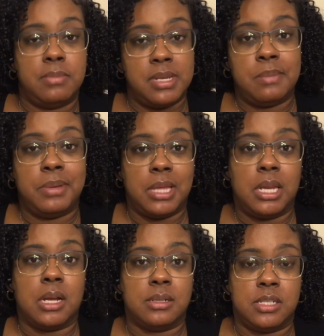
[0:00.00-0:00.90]

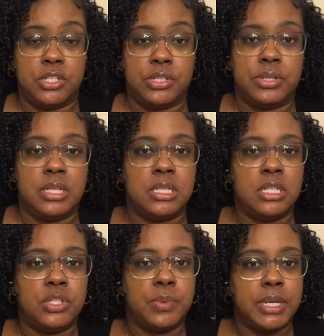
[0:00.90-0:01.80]
manipulated her sister in this
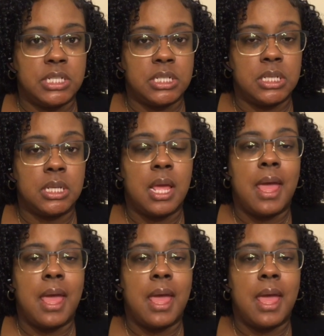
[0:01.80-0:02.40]
situation.